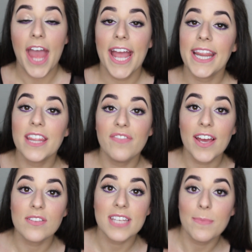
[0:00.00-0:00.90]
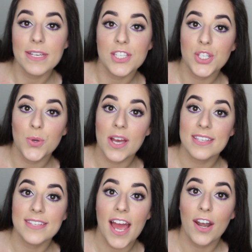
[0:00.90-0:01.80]
And the final step is to
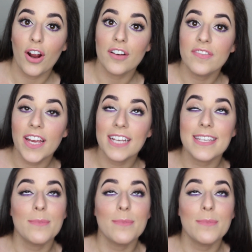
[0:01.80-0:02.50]
set our face,